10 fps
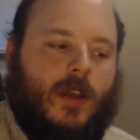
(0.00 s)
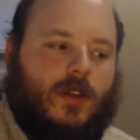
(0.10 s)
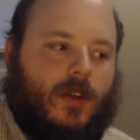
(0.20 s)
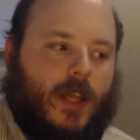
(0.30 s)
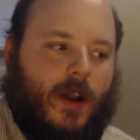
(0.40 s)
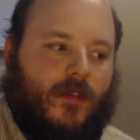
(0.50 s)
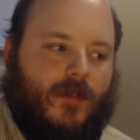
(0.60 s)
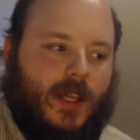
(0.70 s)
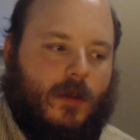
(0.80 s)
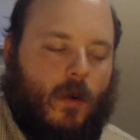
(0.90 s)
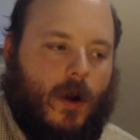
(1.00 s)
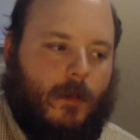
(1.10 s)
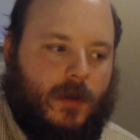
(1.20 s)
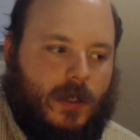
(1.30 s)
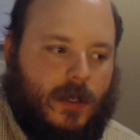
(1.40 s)
so they don't feed the more
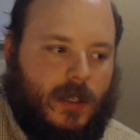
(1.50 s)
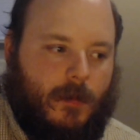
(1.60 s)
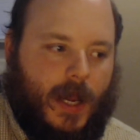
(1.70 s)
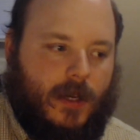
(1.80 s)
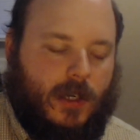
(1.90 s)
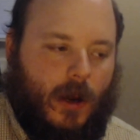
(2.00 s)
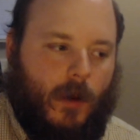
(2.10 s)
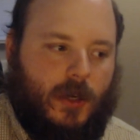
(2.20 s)
opportunistic bacteria,